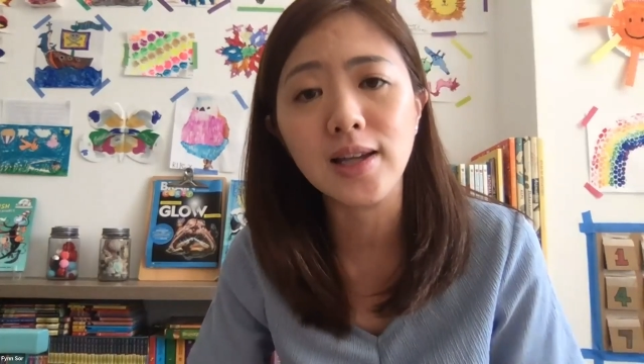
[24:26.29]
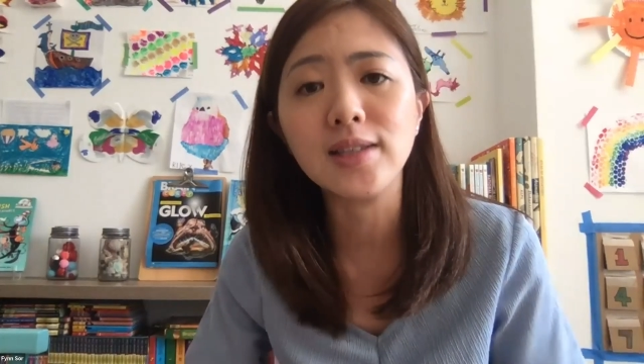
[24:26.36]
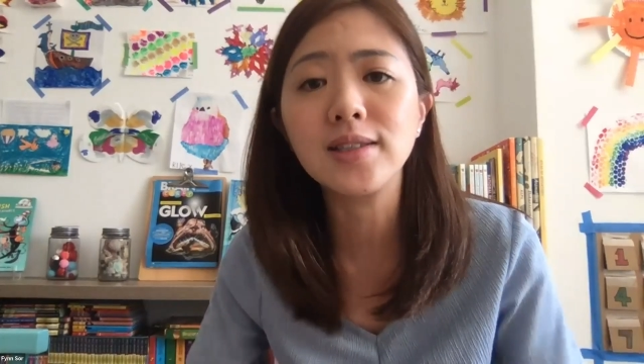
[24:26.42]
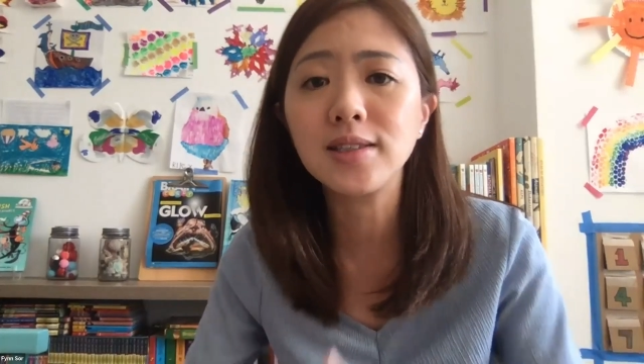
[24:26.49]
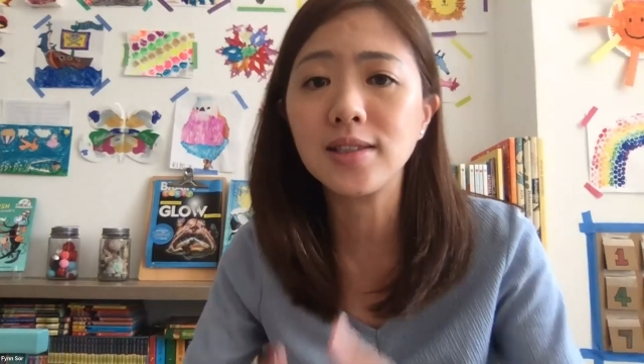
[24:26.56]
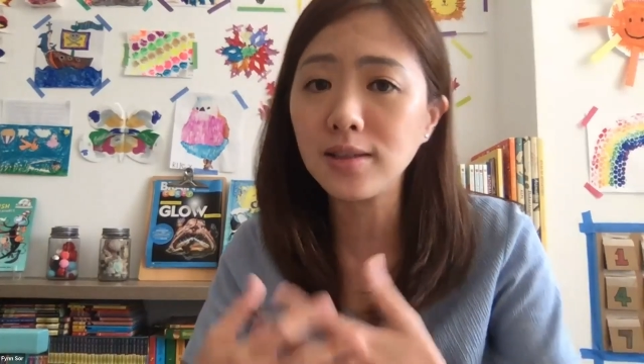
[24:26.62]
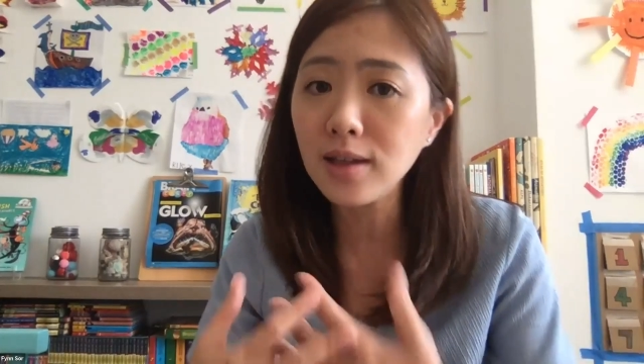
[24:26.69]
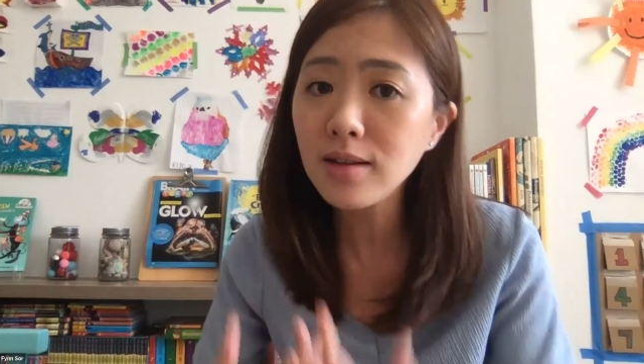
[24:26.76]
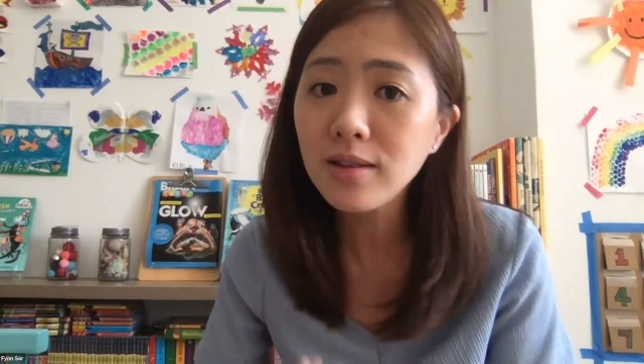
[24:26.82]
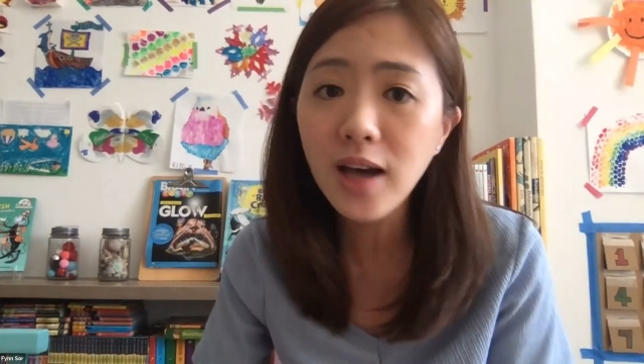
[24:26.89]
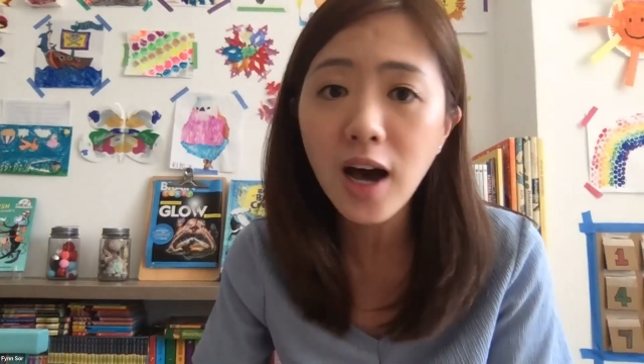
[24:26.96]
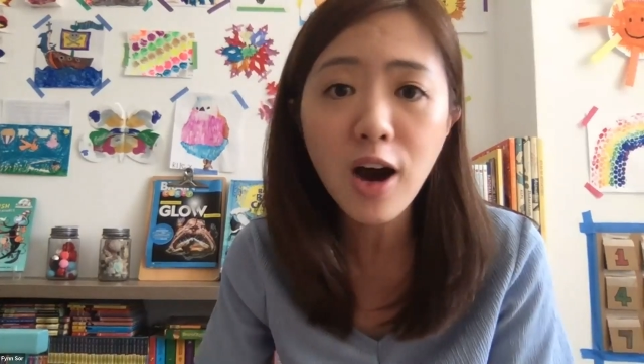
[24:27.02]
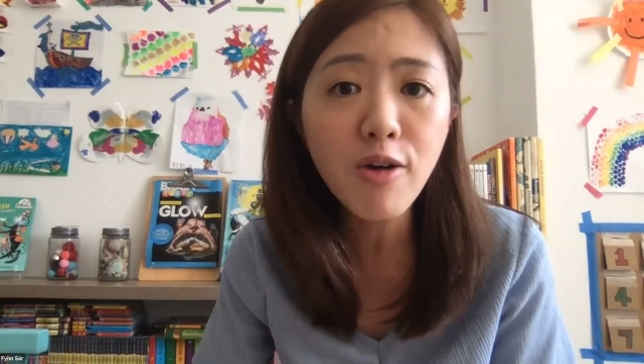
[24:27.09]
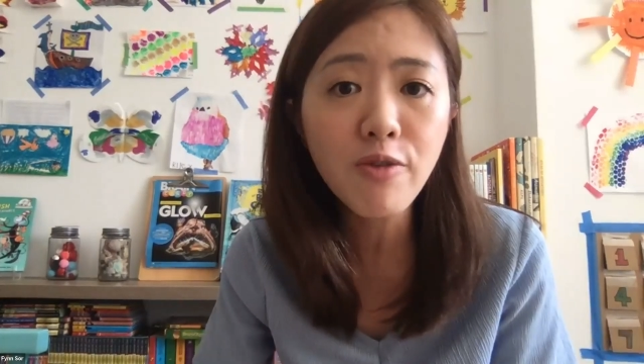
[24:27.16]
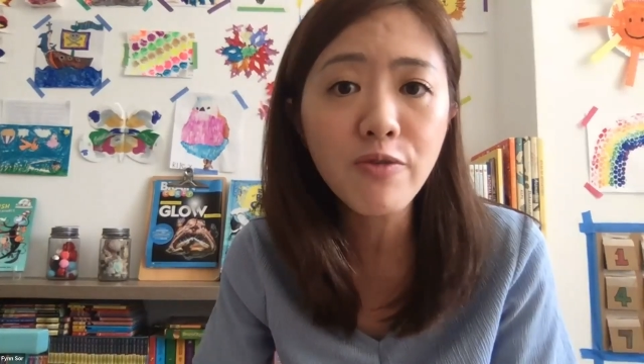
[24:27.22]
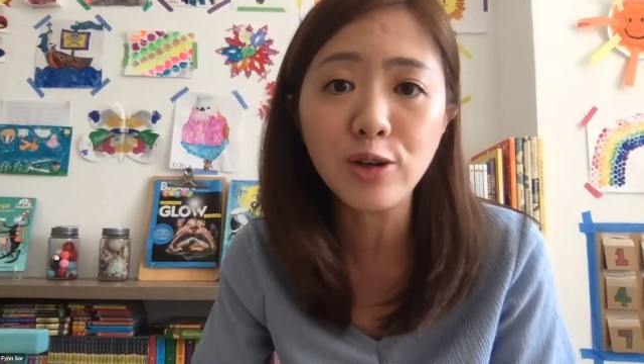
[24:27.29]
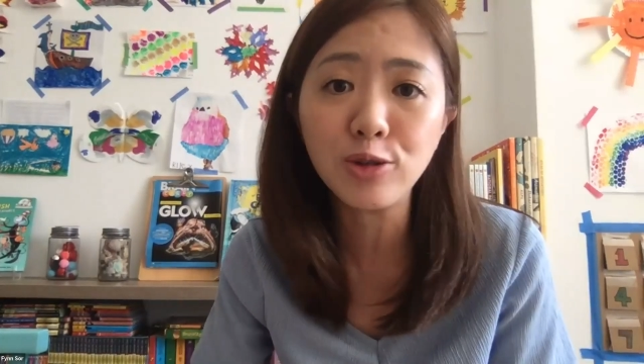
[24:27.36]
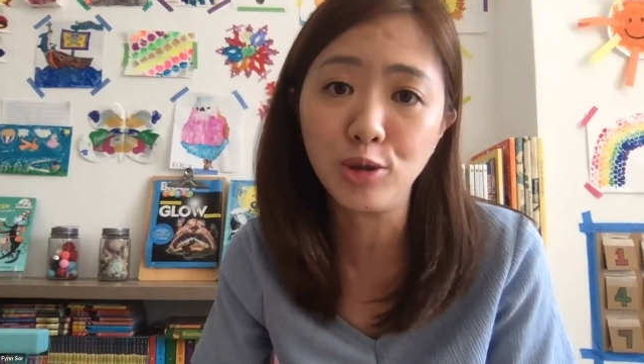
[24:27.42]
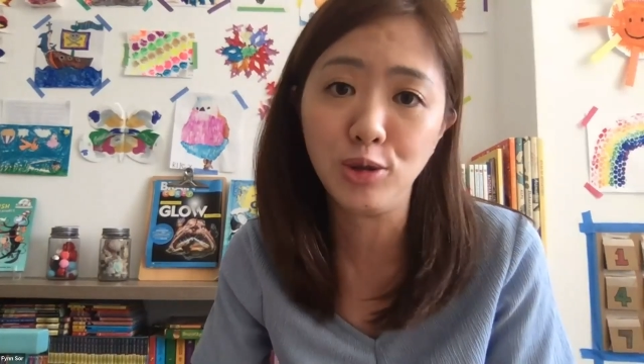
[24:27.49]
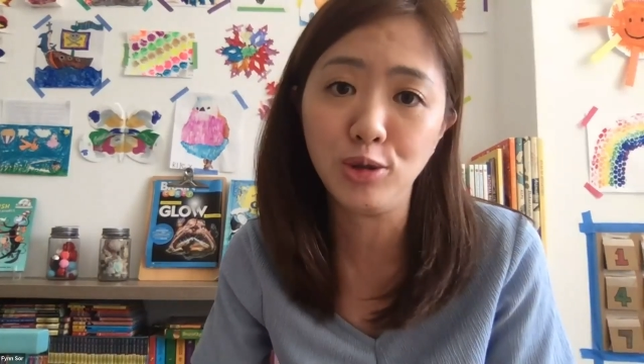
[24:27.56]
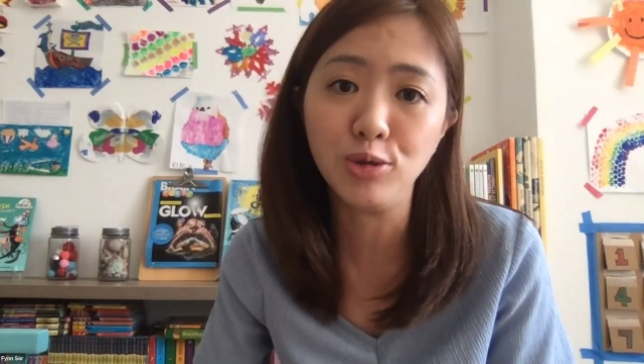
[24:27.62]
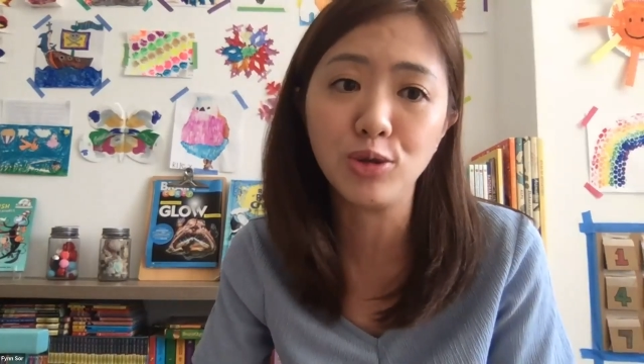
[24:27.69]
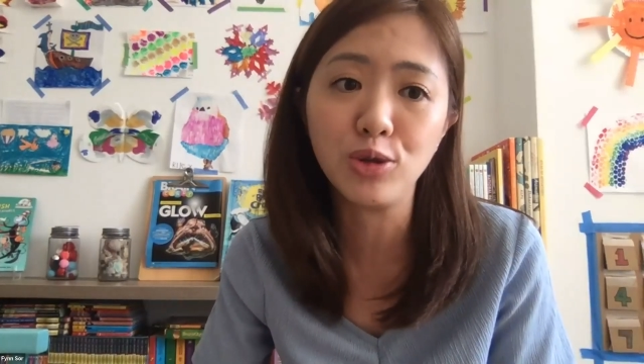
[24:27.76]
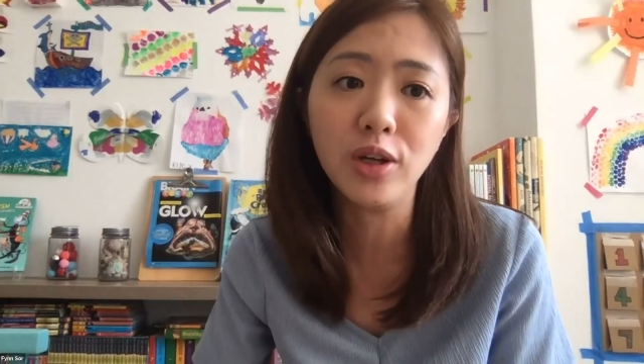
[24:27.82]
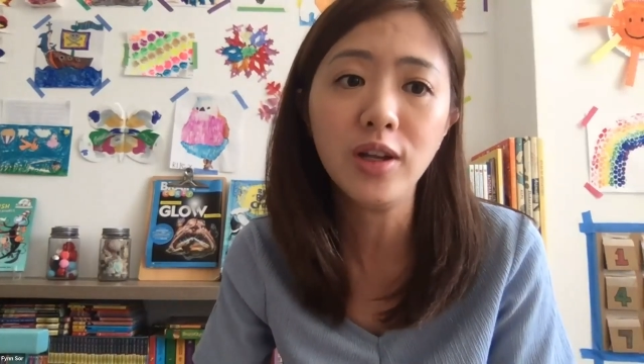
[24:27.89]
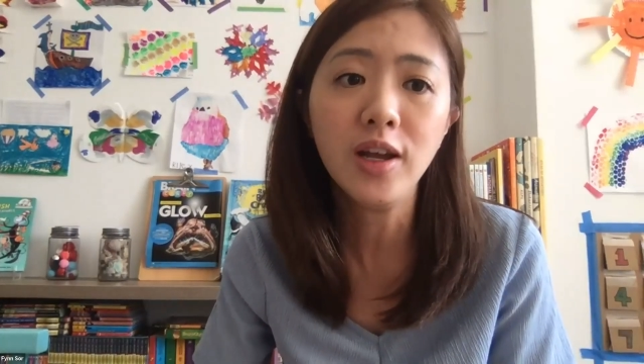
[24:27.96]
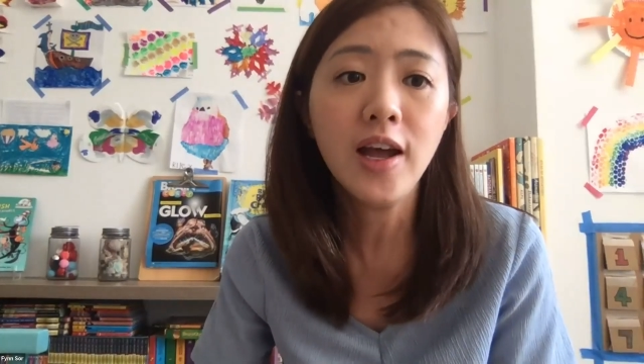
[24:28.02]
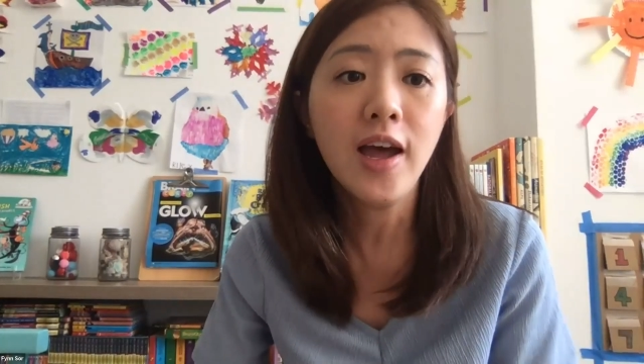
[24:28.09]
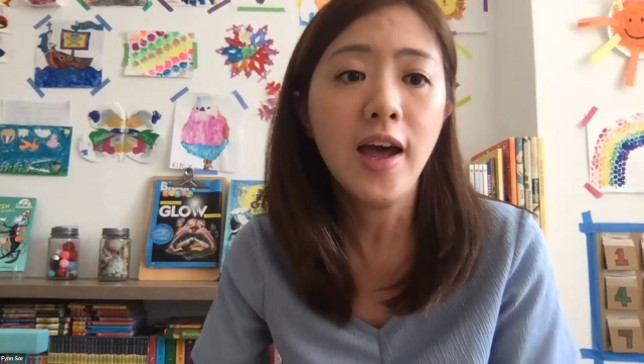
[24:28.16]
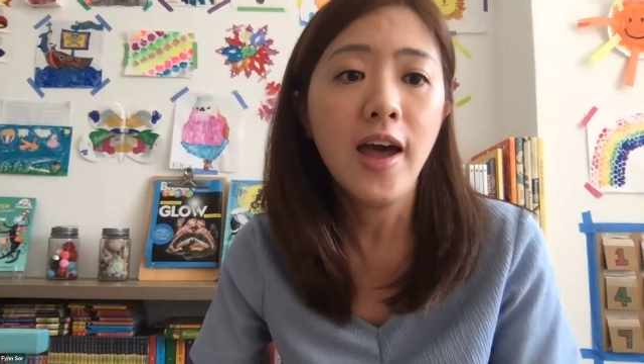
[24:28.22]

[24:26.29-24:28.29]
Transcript: as sitting down with your children